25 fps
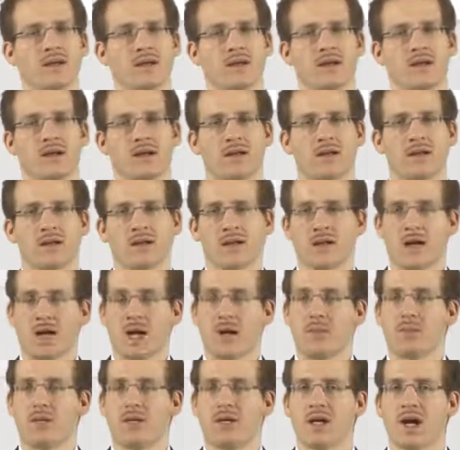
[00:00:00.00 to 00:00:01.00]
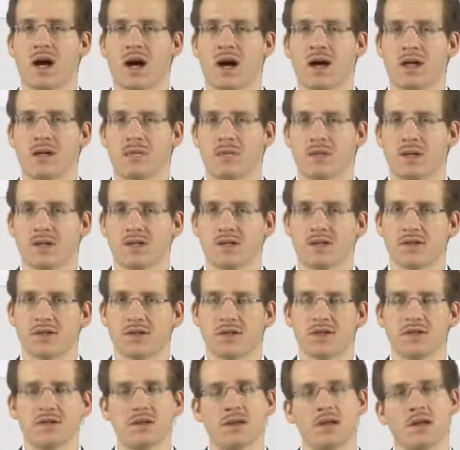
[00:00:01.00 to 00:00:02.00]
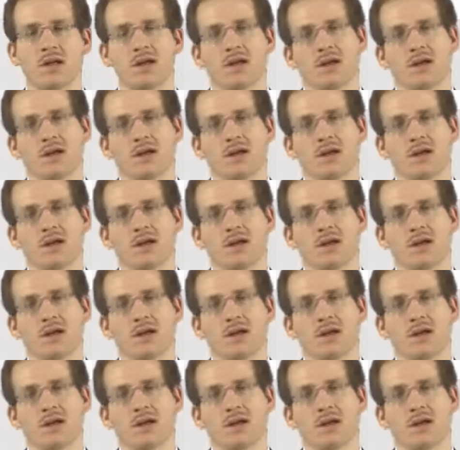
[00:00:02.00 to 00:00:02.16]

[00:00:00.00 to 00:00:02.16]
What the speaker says: than MPI messaging,